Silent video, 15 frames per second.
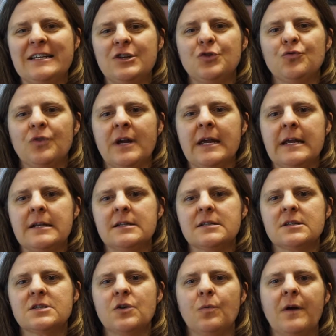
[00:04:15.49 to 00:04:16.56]

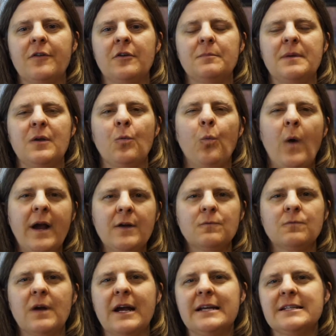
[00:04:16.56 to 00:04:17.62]
grains, so whether it be white
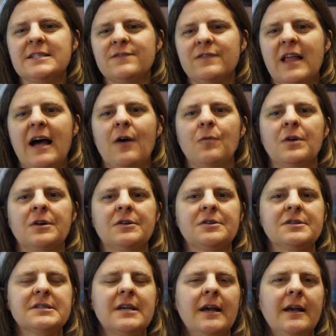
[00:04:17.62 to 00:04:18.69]
rice,
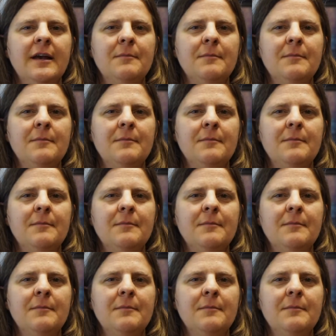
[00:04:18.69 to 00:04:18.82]
flours,